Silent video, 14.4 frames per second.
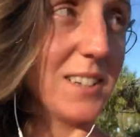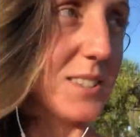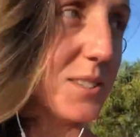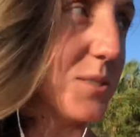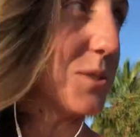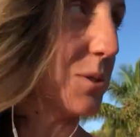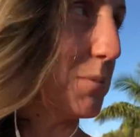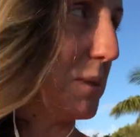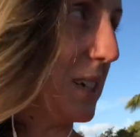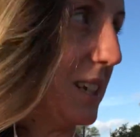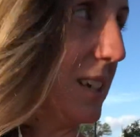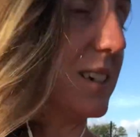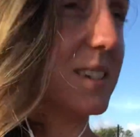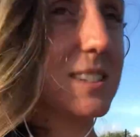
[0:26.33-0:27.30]
social
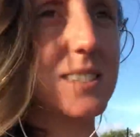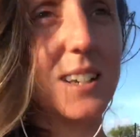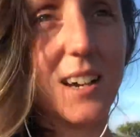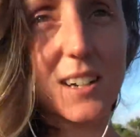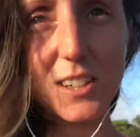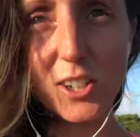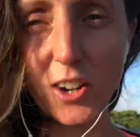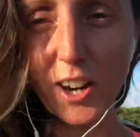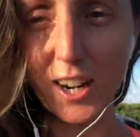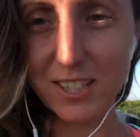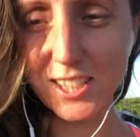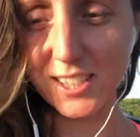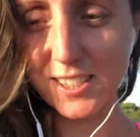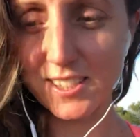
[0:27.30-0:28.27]
media nut
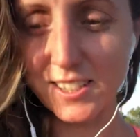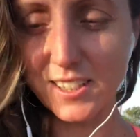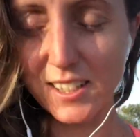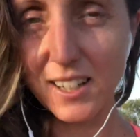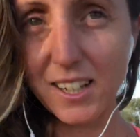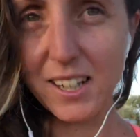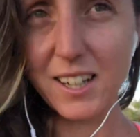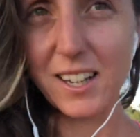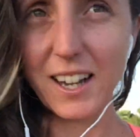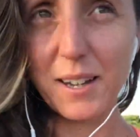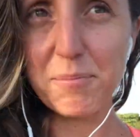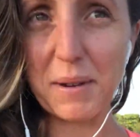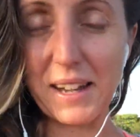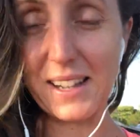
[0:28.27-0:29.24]
cracked.
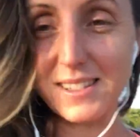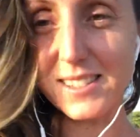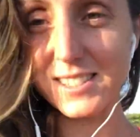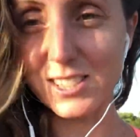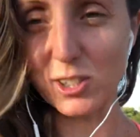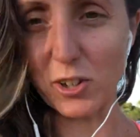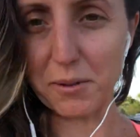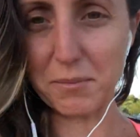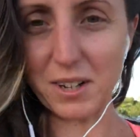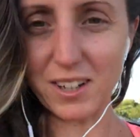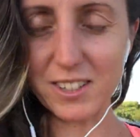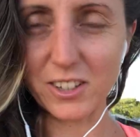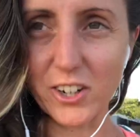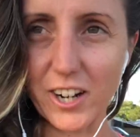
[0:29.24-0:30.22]
I had my Instagram
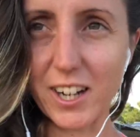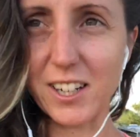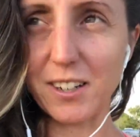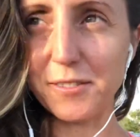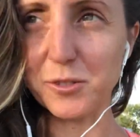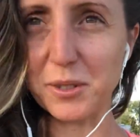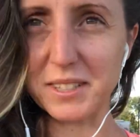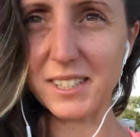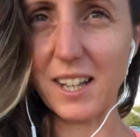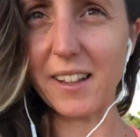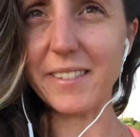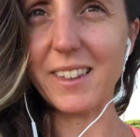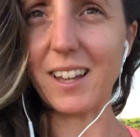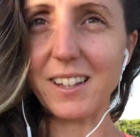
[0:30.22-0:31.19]
nut crack. I've always
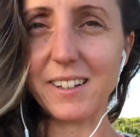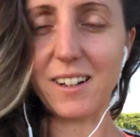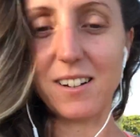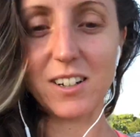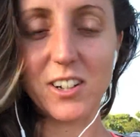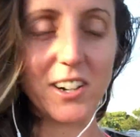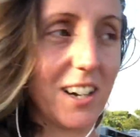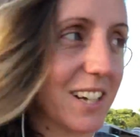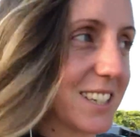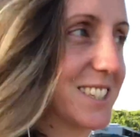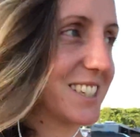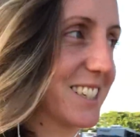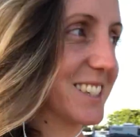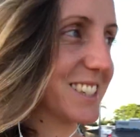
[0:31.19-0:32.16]
had that nut
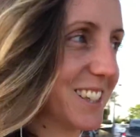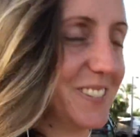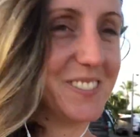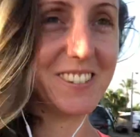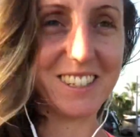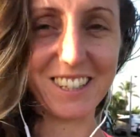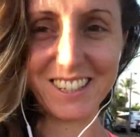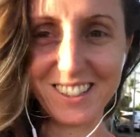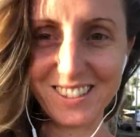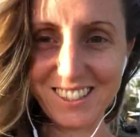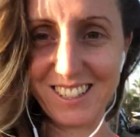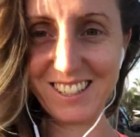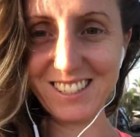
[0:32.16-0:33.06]
cracked. I'm really good at